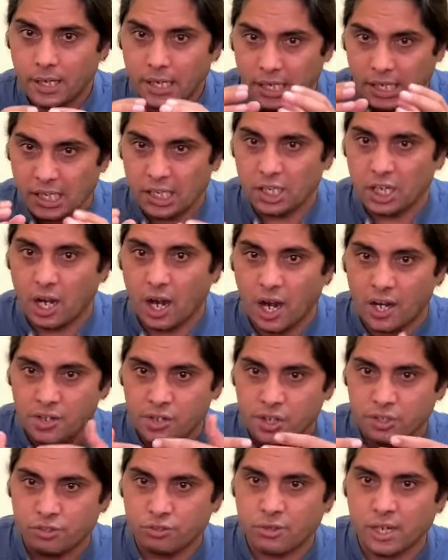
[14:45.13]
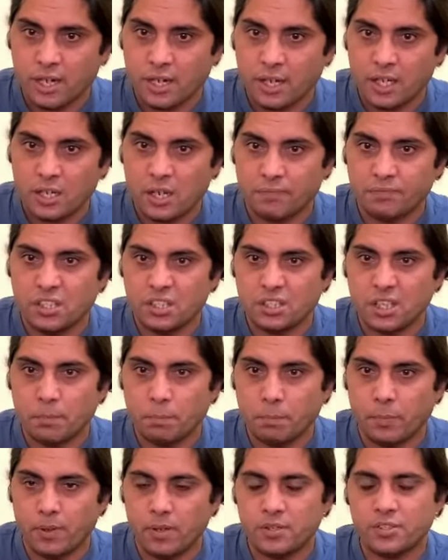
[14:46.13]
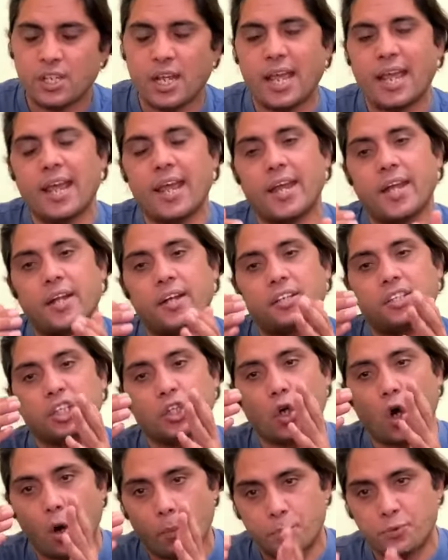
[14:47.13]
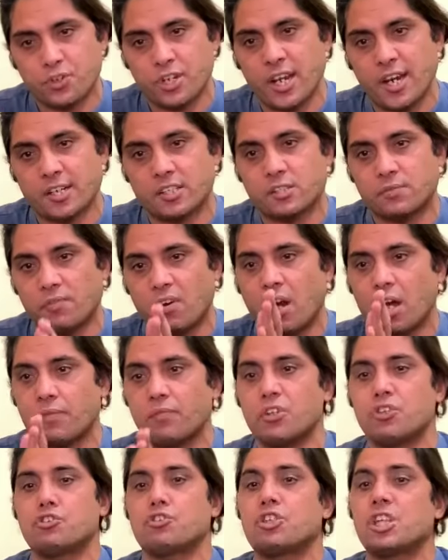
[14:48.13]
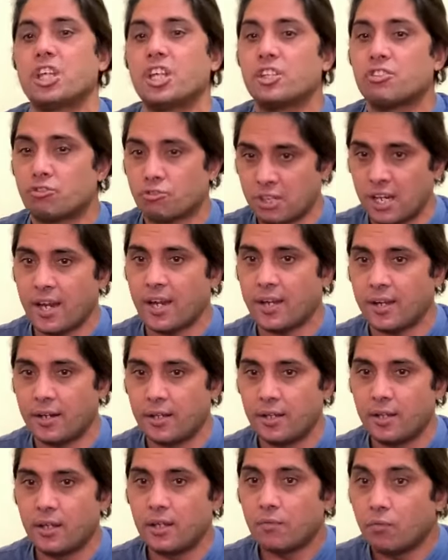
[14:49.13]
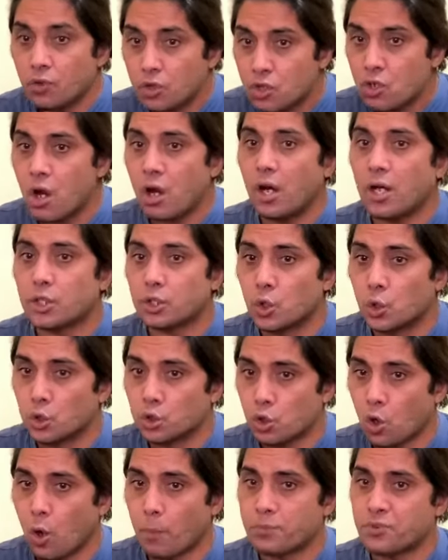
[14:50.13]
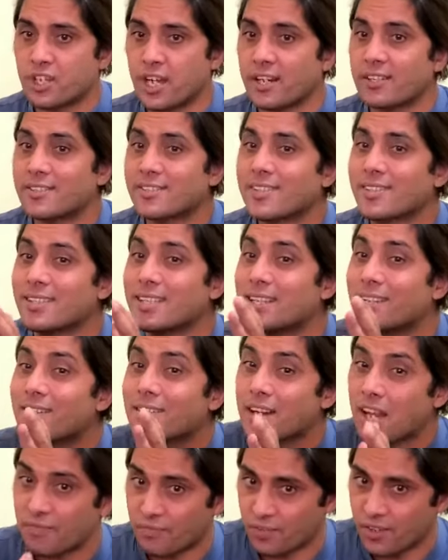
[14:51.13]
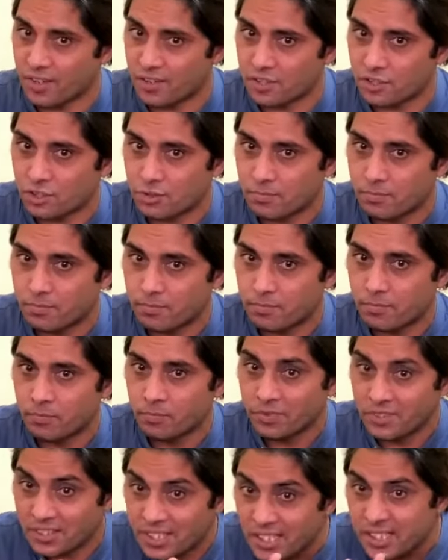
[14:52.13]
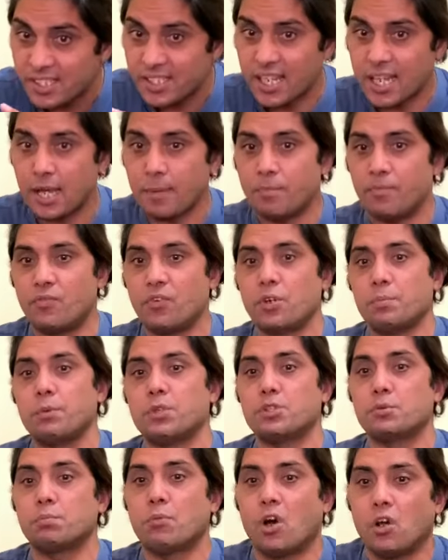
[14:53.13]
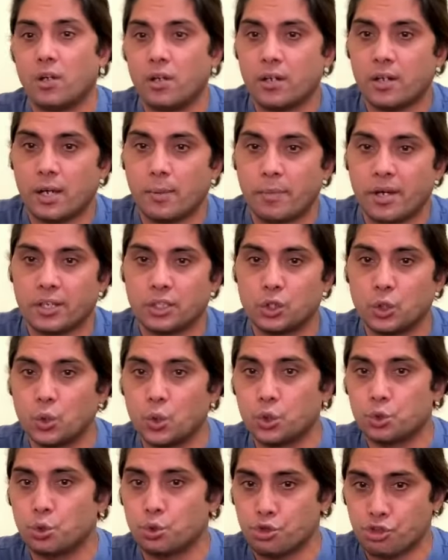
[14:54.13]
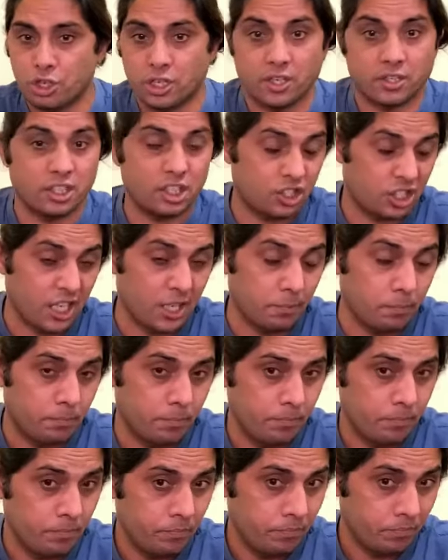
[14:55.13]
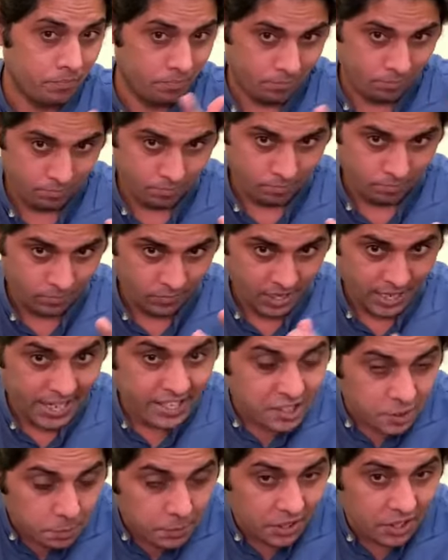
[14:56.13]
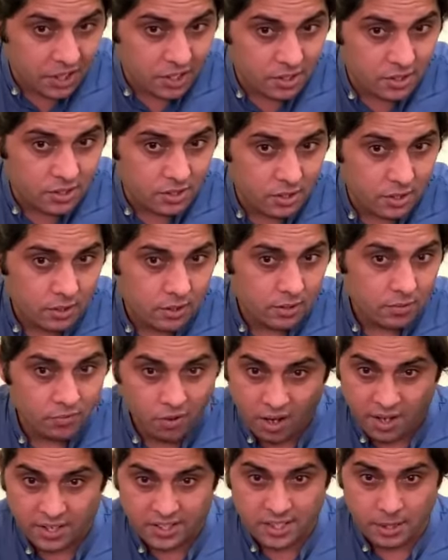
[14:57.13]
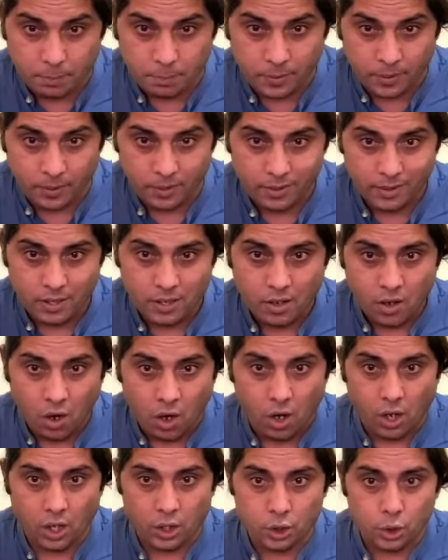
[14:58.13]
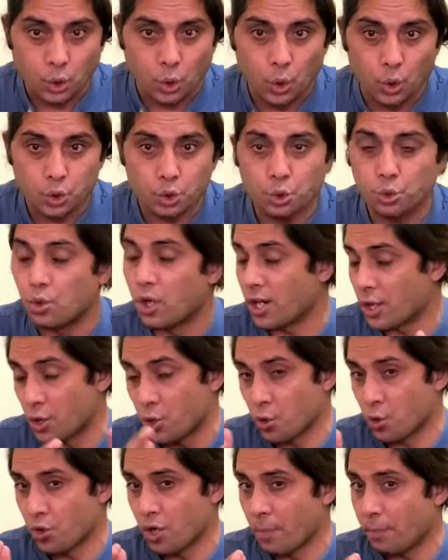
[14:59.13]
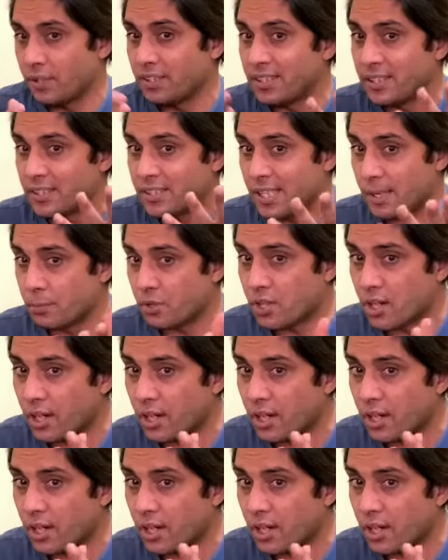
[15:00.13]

in understanding of the symbols and the objects for which they stand. We call those objects their reference. This gap would be smaller among those who share the same experience, for example, or those who are grown up in the same